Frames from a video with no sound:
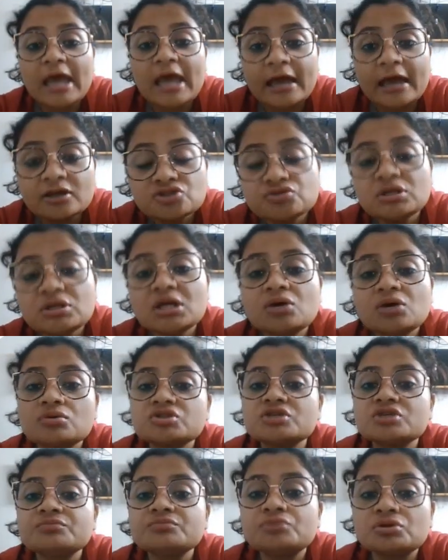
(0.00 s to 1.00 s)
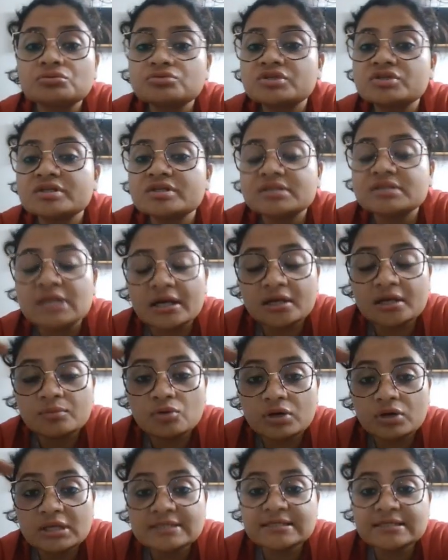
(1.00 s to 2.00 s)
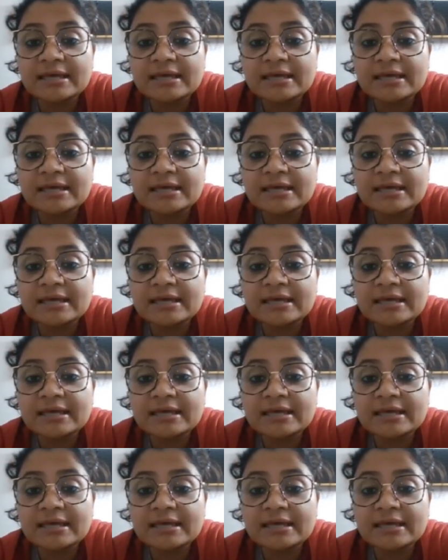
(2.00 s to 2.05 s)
actually goes and produces antibodies